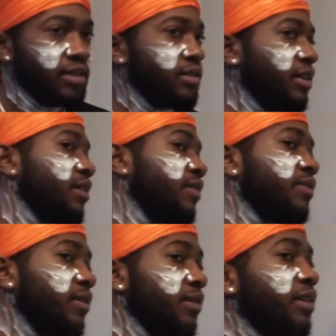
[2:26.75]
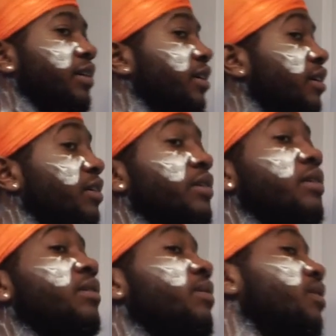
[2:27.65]
take off all that hair
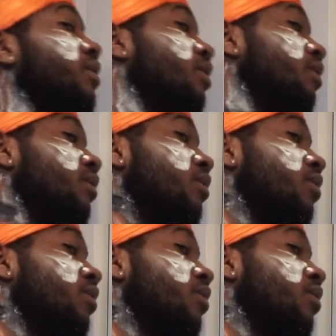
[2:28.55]
around there.